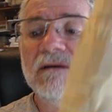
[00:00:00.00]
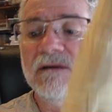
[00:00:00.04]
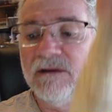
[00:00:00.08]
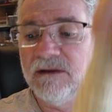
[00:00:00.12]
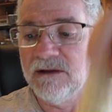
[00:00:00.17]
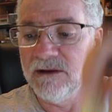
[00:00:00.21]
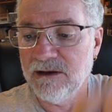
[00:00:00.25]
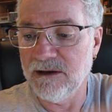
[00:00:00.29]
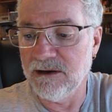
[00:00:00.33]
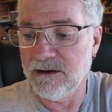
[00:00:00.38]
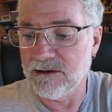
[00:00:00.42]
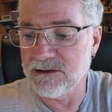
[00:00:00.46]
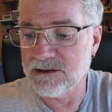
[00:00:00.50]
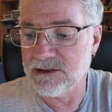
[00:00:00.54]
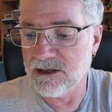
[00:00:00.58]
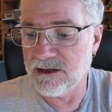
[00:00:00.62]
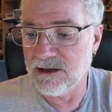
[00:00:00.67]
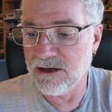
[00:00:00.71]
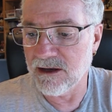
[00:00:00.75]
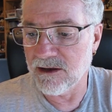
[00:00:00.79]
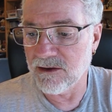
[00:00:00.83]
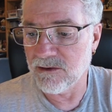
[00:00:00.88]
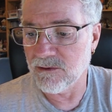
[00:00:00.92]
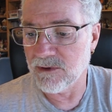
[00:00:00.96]
And here's
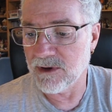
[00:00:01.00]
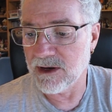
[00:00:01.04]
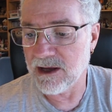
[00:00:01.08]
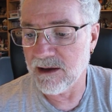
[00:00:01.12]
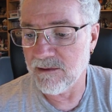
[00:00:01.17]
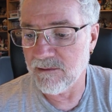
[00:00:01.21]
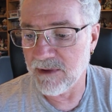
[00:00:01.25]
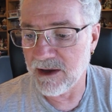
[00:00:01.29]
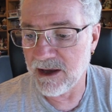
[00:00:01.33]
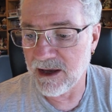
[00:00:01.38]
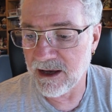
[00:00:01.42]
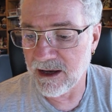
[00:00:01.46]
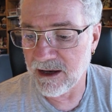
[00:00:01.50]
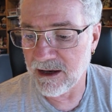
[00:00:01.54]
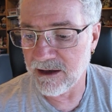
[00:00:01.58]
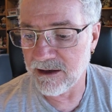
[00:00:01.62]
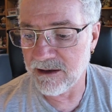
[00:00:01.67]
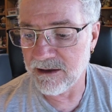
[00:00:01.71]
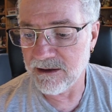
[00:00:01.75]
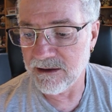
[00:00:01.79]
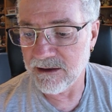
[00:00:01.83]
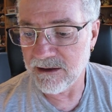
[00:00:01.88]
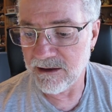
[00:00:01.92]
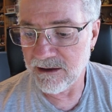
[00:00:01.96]
another one I
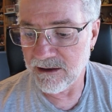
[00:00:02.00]
made